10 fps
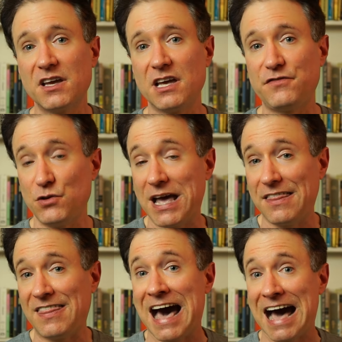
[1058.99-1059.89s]
If you
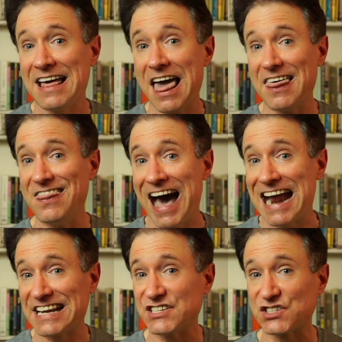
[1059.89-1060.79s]
get that,
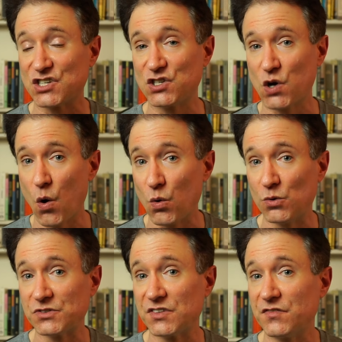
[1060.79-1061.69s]
that is
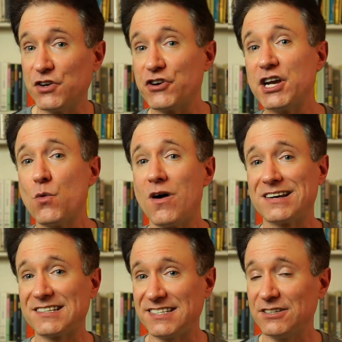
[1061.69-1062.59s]
gold. You're going to want to
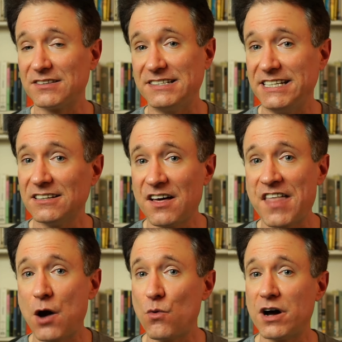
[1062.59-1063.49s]
seal the deal on
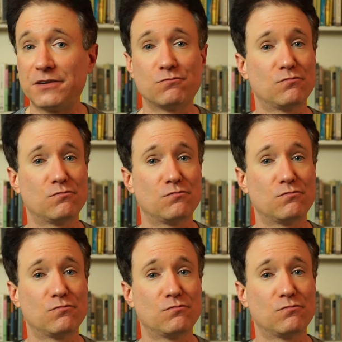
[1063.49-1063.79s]
that one,